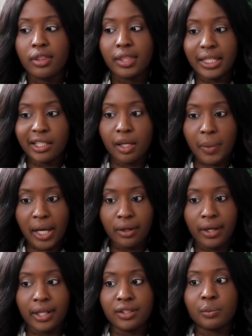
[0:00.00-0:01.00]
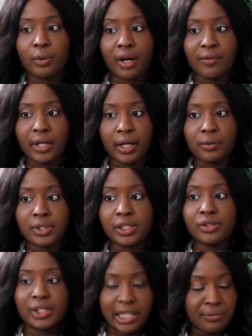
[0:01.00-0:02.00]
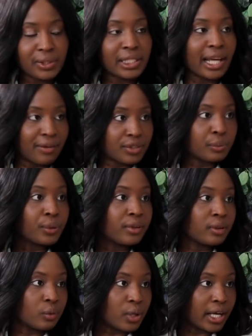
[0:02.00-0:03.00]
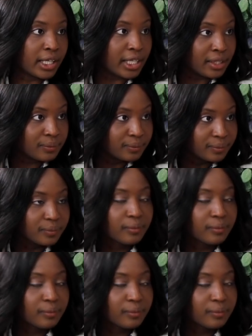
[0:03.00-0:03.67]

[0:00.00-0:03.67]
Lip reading: thinking about going into private equity, you definitely have to put the work in.